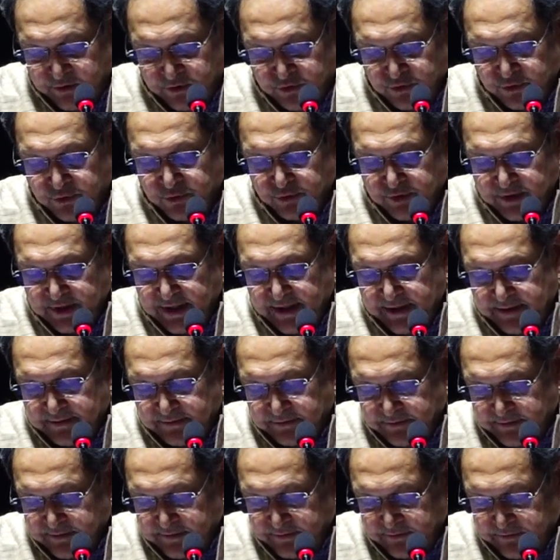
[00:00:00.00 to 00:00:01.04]
To
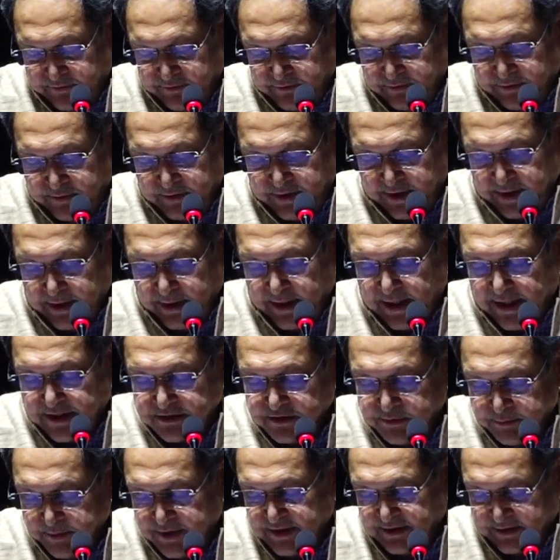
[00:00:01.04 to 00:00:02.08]
Gurudev, the
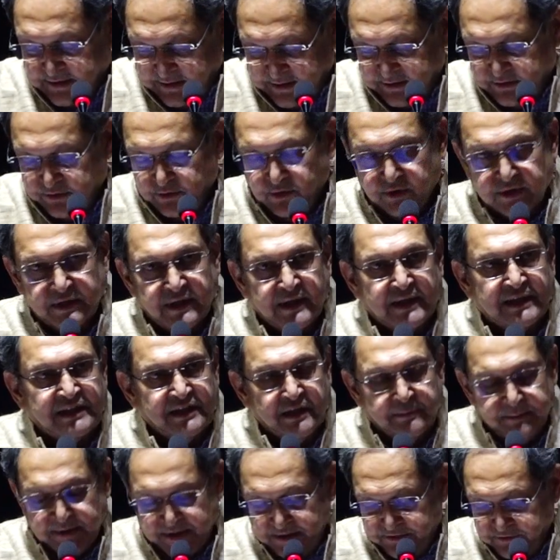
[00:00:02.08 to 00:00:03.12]
Atman, or the
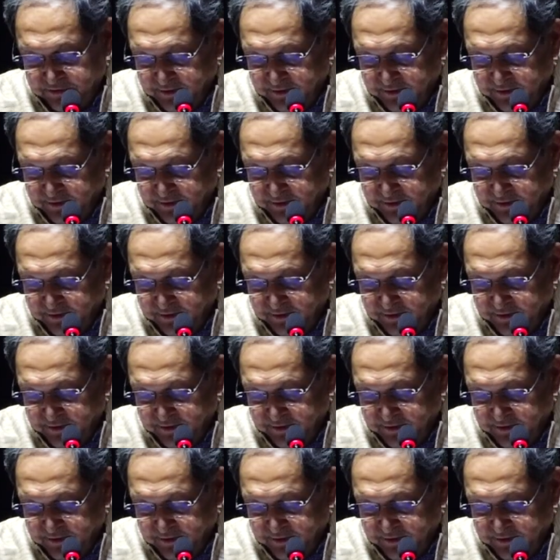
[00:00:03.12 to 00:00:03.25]
ultimate